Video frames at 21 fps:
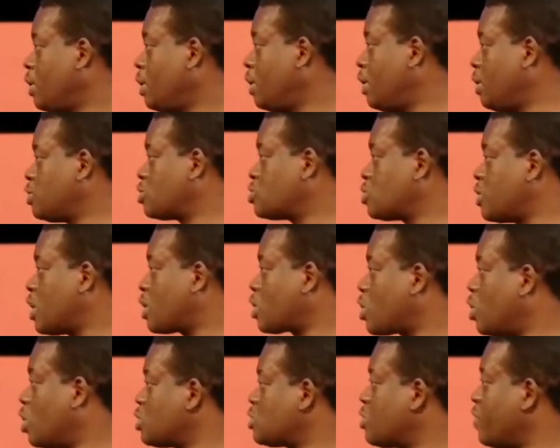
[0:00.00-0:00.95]
into the
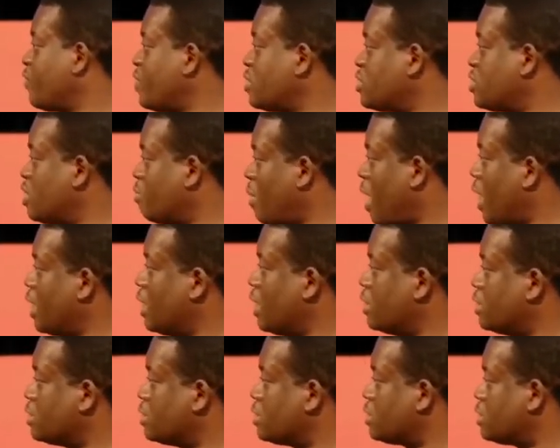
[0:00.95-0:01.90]
cause of his
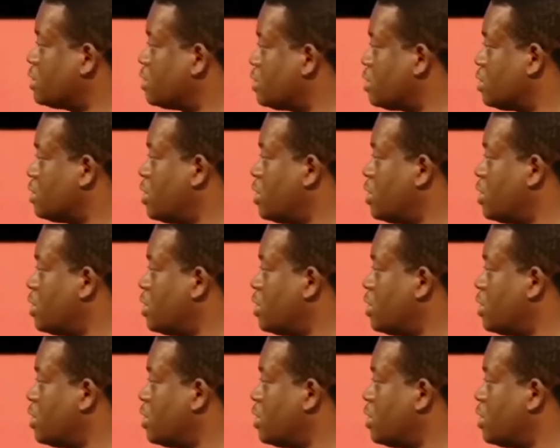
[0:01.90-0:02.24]
demise.